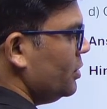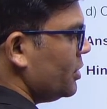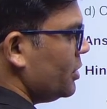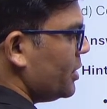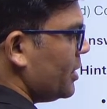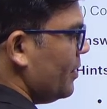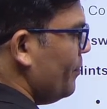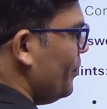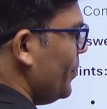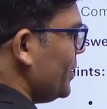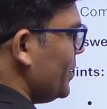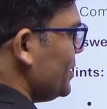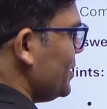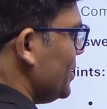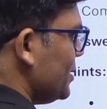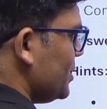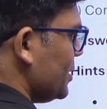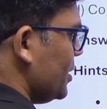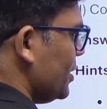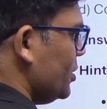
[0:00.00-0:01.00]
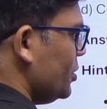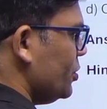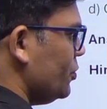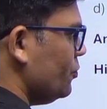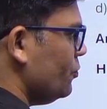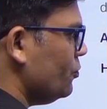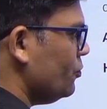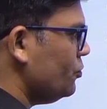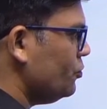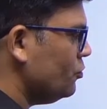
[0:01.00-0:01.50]
compasses is
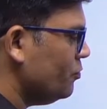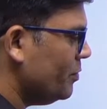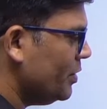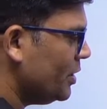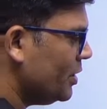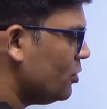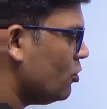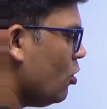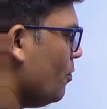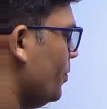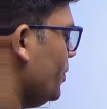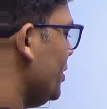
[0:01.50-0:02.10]
used to copy the